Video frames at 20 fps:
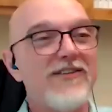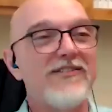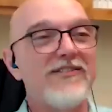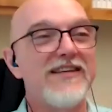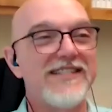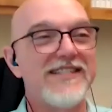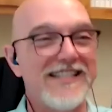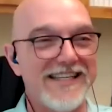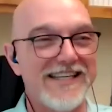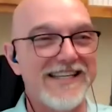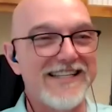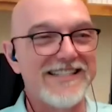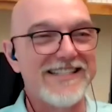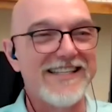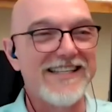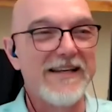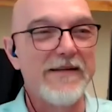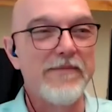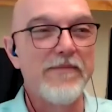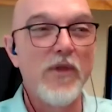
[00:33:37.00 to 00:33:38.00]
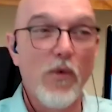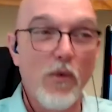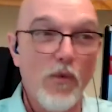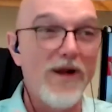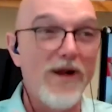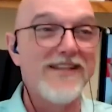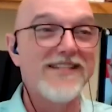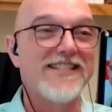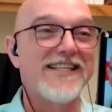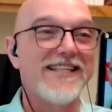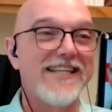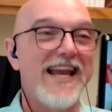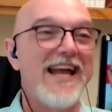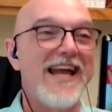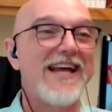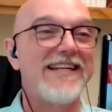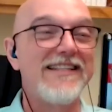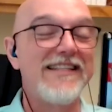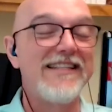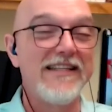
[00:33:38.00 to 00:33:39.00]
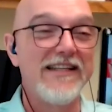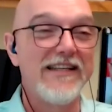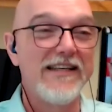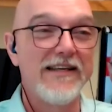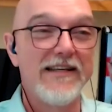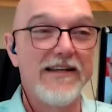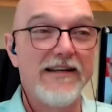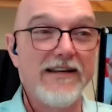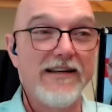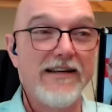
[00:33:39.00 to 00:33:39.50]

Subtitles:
part of this is, once again,